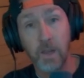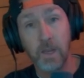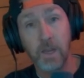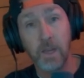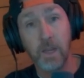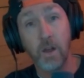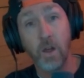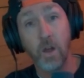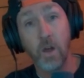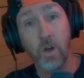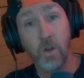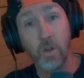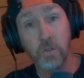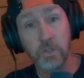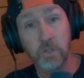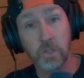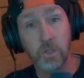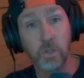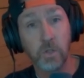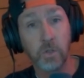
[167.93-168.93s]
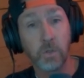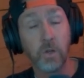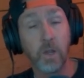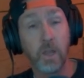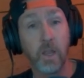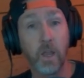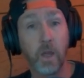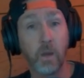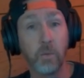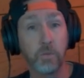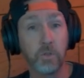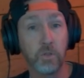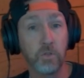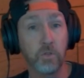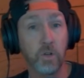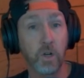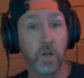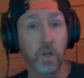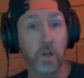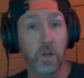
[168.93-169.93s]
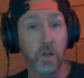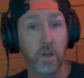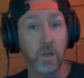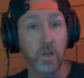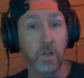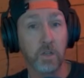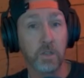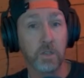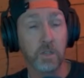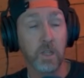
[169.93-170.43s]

it also helps you draw cards.